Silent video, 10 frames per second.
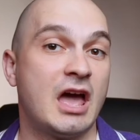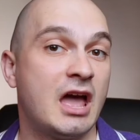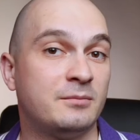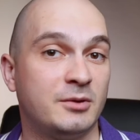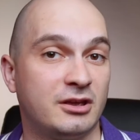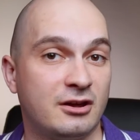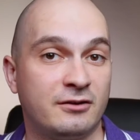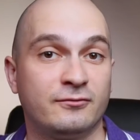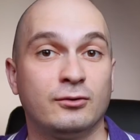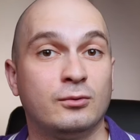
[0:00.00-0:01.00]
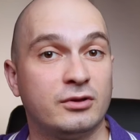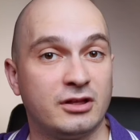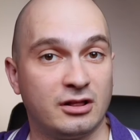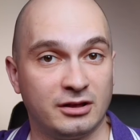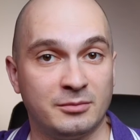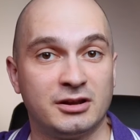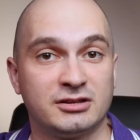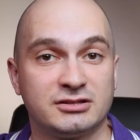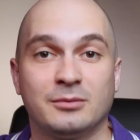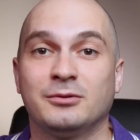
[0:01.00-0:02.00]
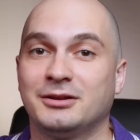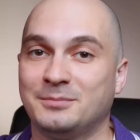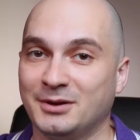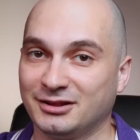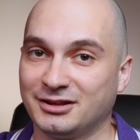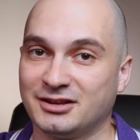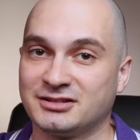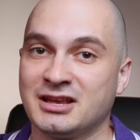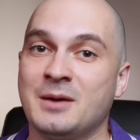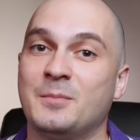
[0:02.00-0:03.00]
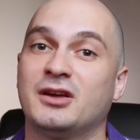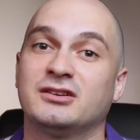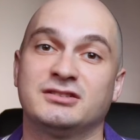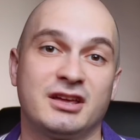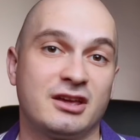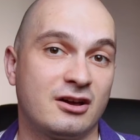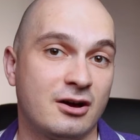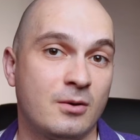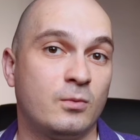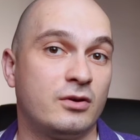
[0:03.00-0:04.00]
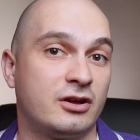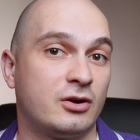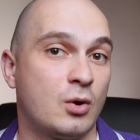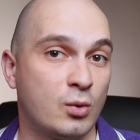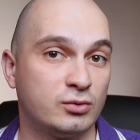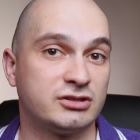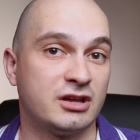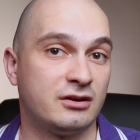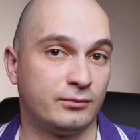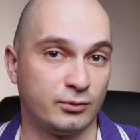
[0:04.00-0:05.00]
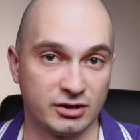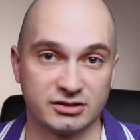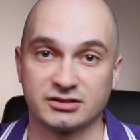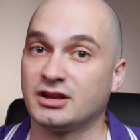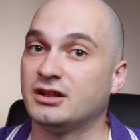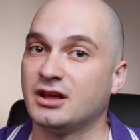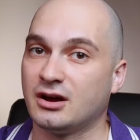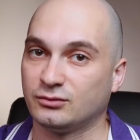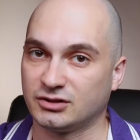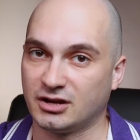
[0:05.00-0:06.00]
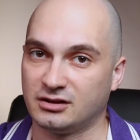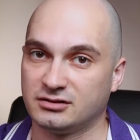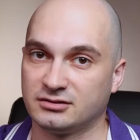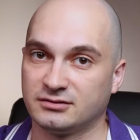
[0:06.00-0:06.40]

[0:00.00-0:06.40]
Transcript: And be careful with unlimited sublet buildings because they can come with their own set of risks and downsides.